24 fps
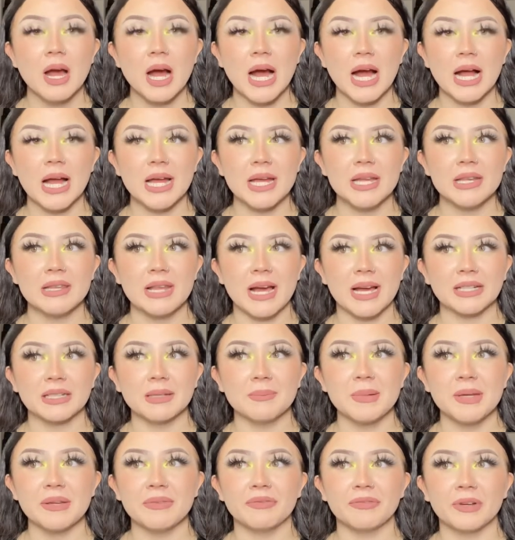And that could
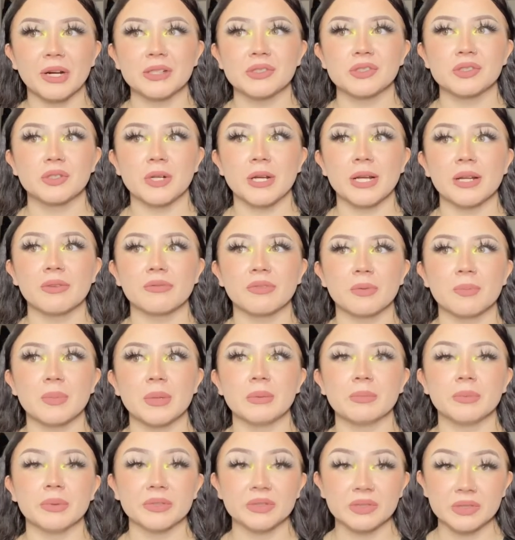be frustrating for
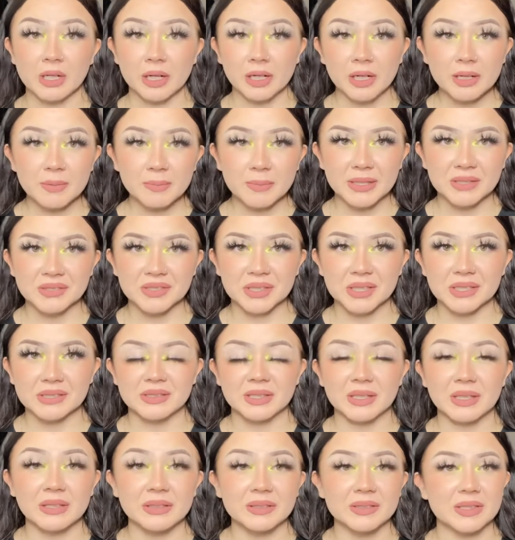people starting
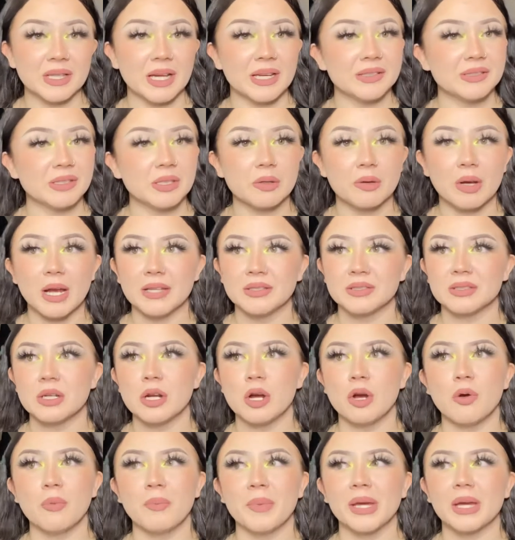businesses, as you guys
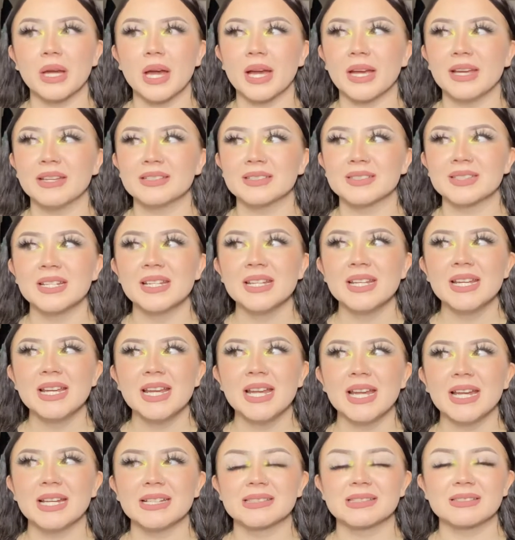know, because
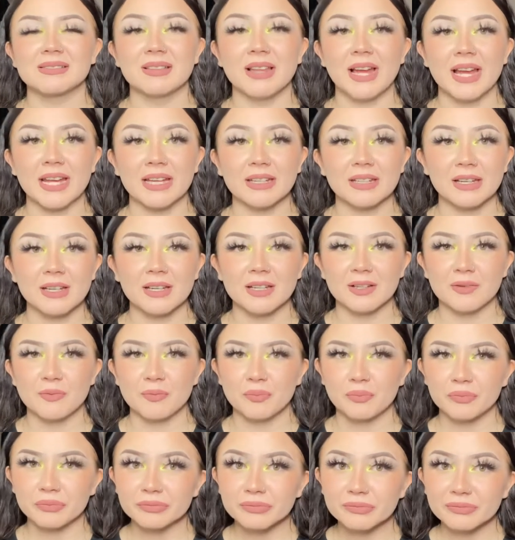it's like,
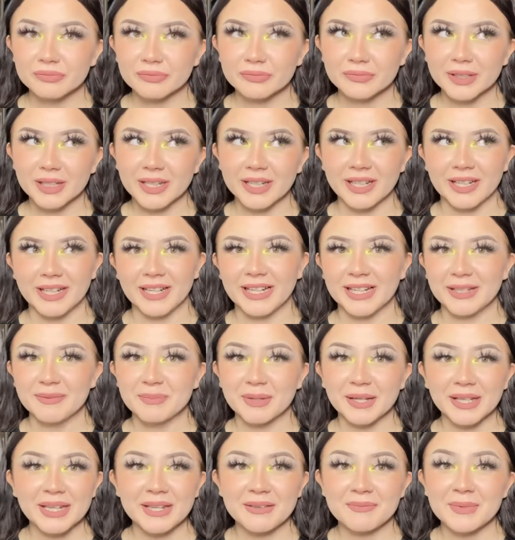I
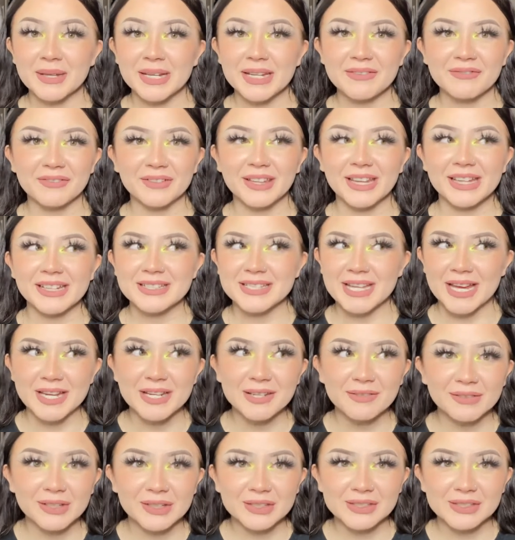probably have money for like ten of your